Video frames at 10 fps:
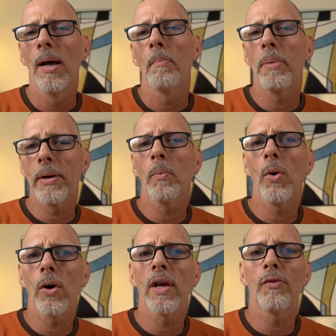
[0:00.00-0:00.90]
but it
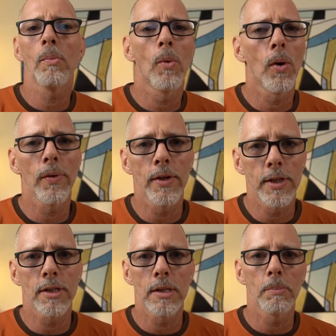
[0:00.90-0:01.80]
will give you more than
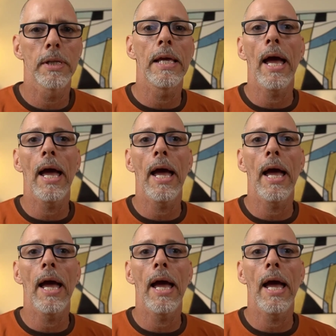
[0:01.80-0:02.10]
just simply